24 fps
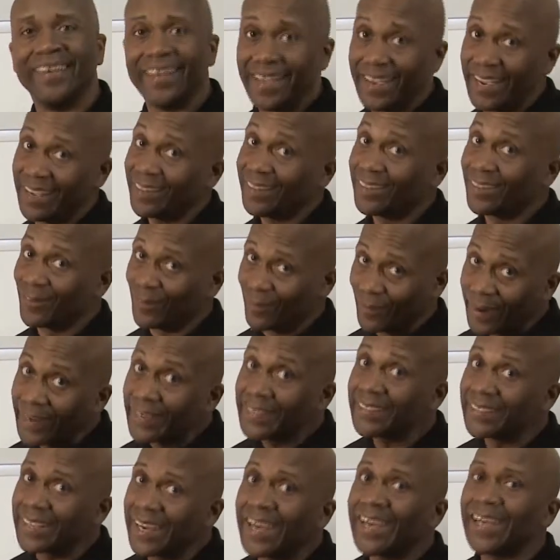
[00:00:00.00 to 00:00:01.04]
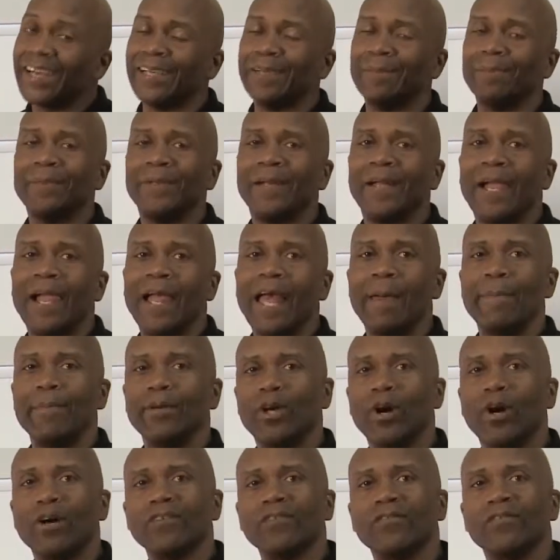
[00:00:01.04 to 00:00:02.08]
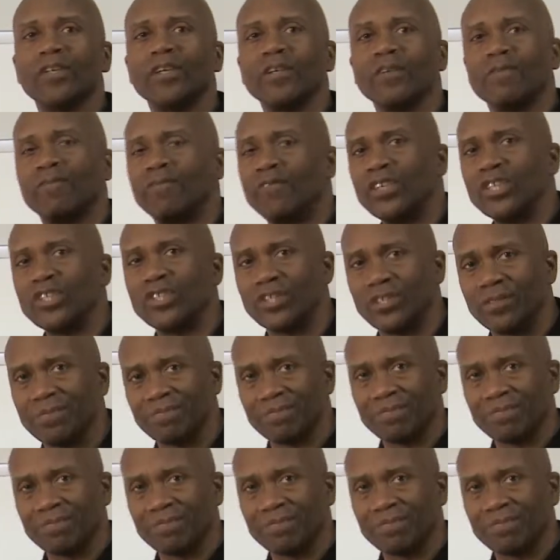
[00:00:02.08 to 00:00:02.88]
at the right time. And because of their vision,